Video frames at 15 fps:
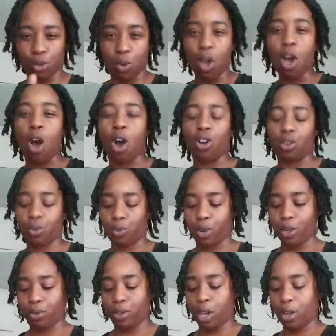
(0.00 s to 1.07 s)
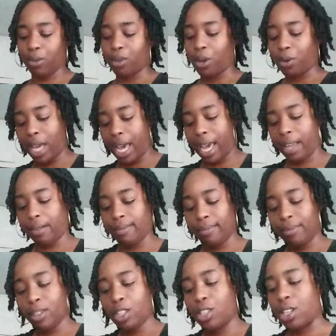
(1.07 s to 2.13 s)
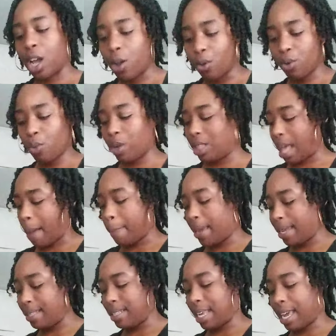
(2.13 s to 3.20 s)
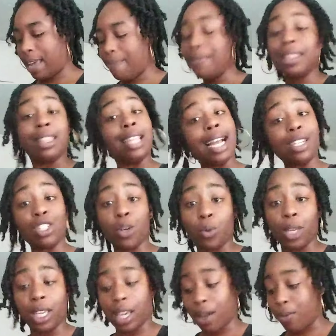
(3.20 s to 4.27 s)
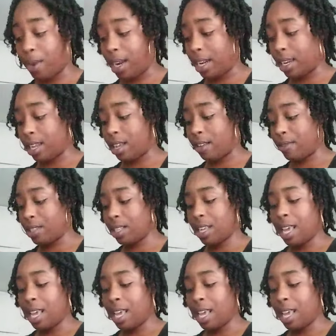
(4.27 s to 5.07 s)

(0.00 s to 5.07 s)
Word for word: you on a real note, okay? So, with that being said, that's your weekend reading loves.